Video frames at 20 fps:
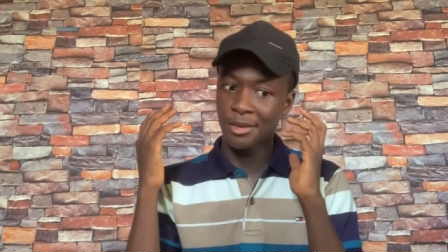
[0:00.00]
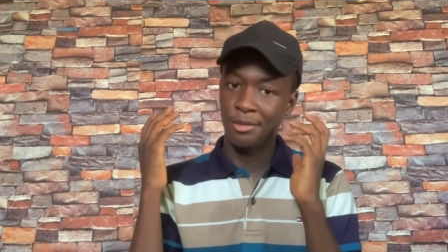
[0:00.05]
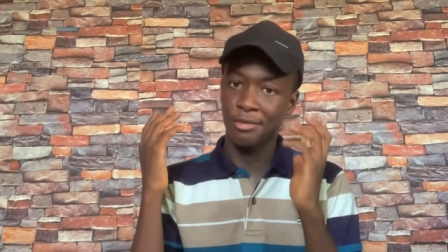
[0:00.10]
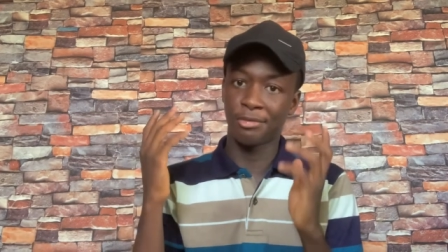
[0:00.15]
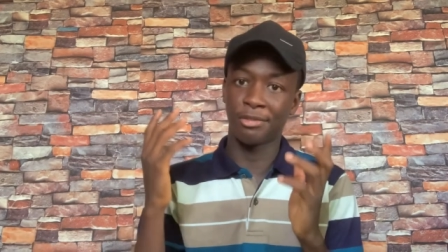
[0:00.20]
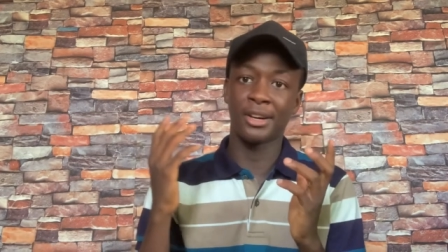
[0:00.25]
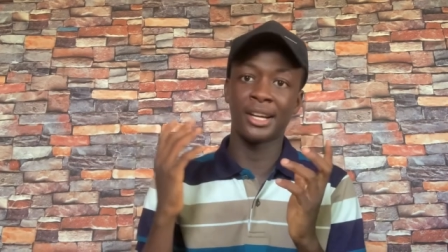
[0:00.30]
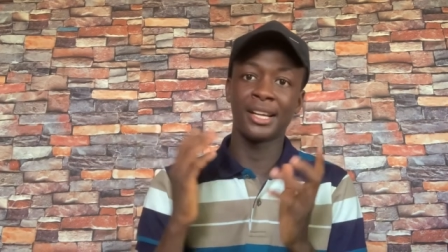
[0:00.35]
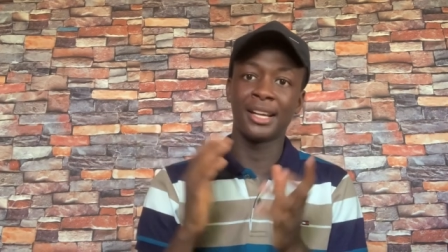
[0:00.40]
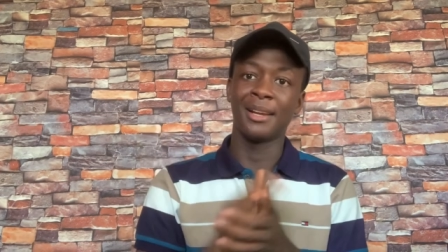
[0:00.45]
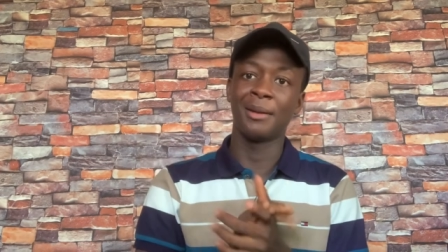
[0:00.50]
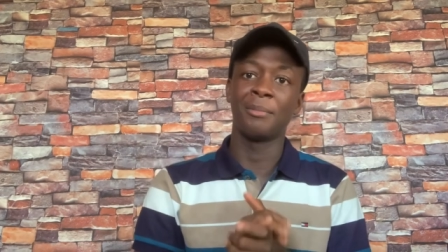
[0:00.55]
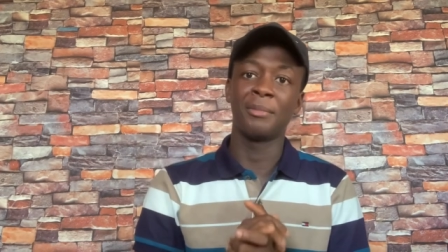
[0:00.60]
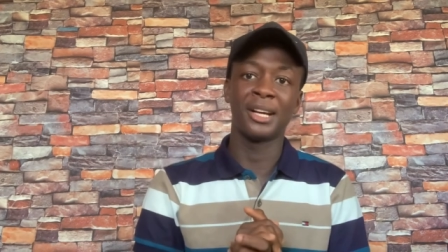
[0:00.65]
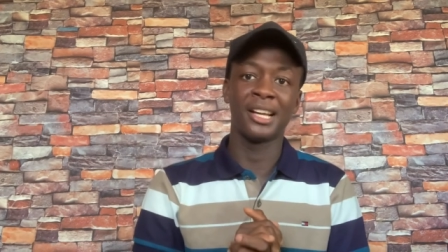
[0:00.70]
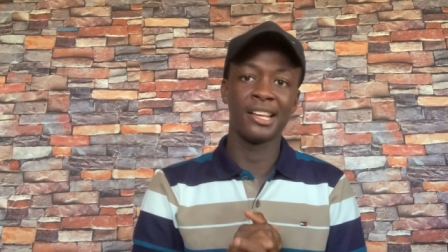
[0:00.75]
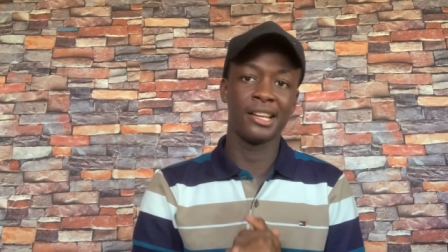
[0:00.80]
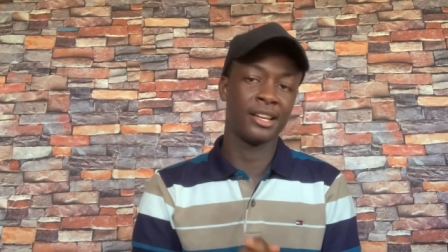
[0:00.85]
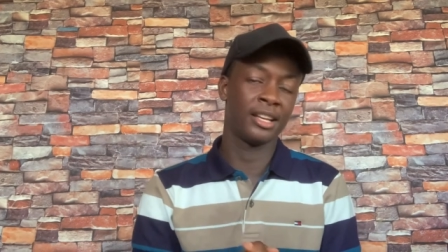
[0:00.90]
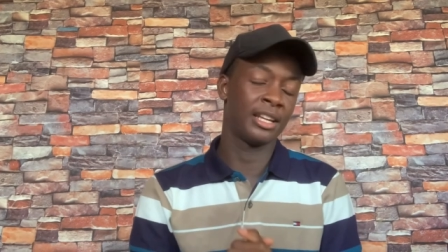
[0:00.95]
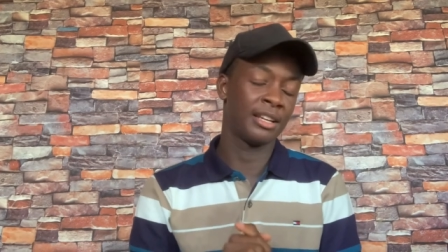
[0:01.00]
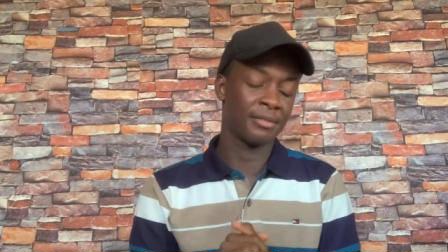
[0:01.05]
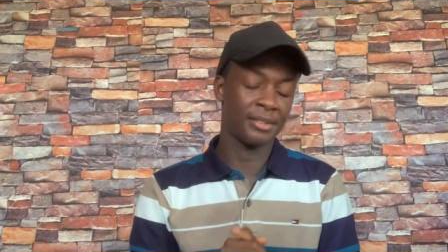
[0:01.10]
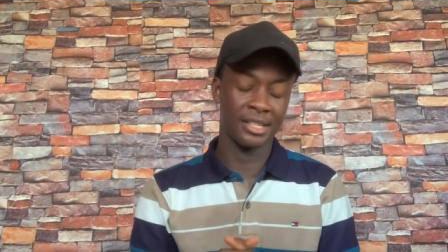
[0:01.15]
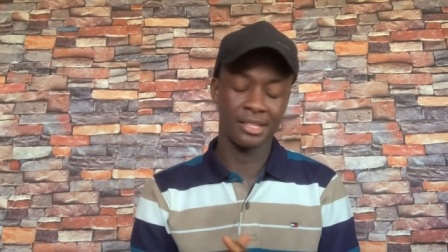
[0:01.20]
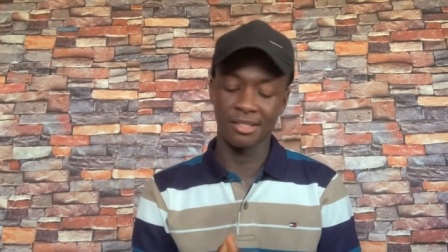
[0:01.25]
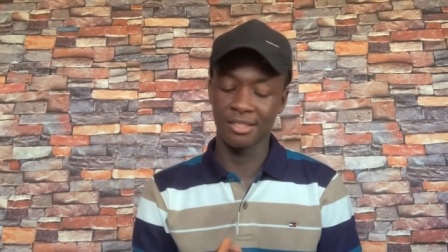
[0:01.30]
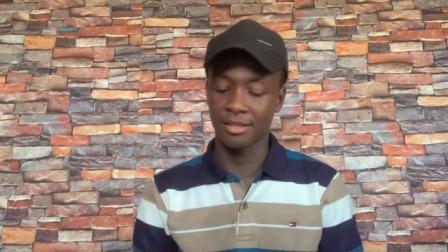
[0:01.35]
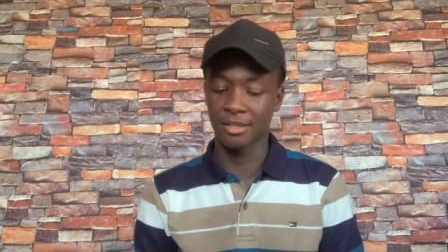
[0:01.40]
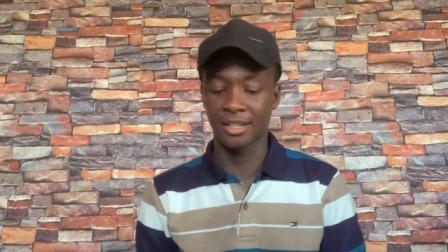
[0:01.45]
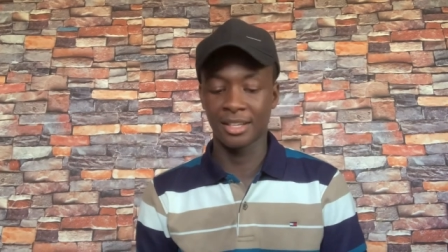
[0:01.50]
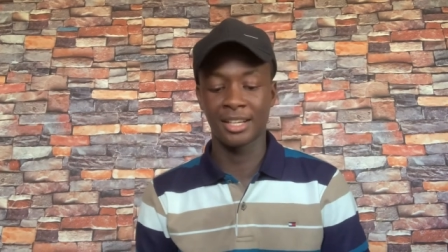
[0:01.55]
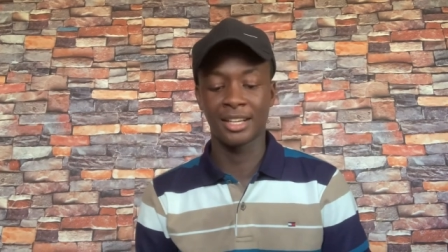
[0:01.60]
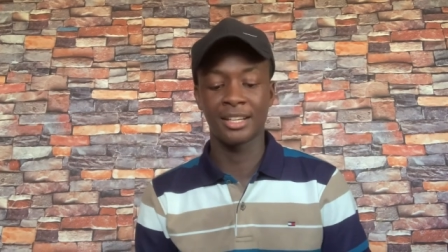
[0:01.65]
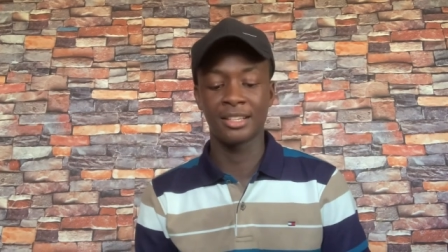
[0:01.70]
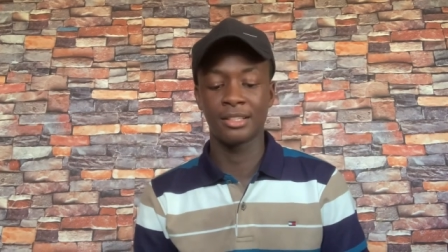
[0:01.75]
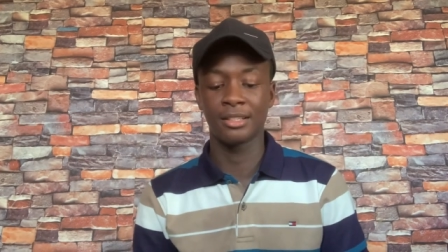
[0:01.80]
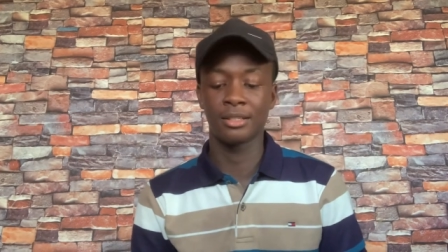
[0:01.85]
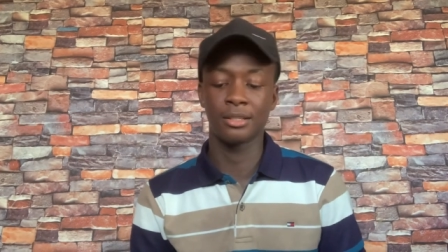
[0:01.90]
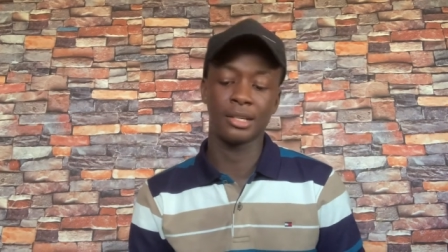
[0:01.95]
fire in my head ever since I
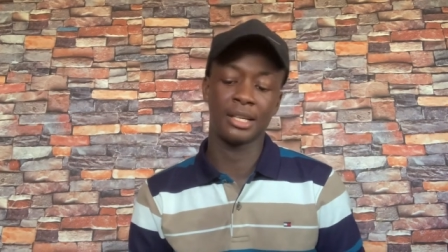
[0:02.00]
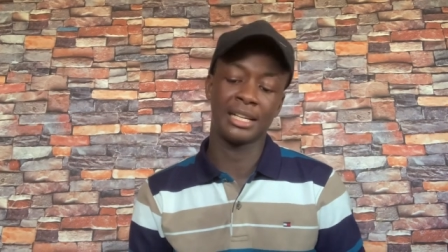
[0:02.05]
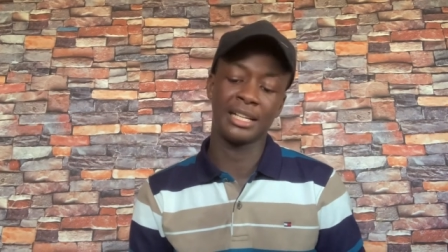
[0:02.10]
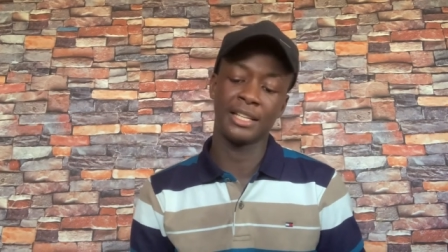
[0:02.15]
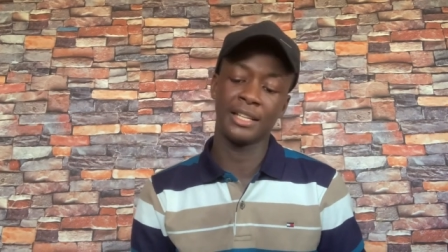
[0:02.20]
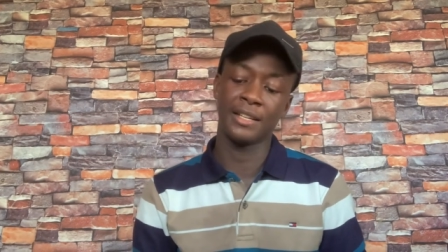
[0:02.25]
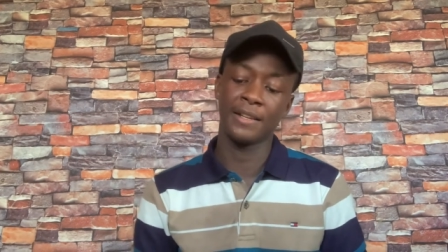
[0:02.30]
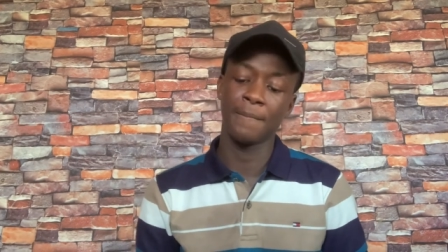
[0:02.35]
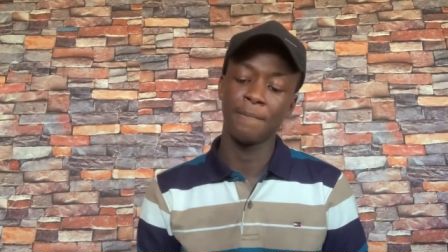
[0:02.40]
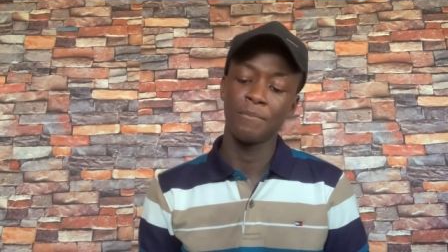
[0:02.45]
heard it. And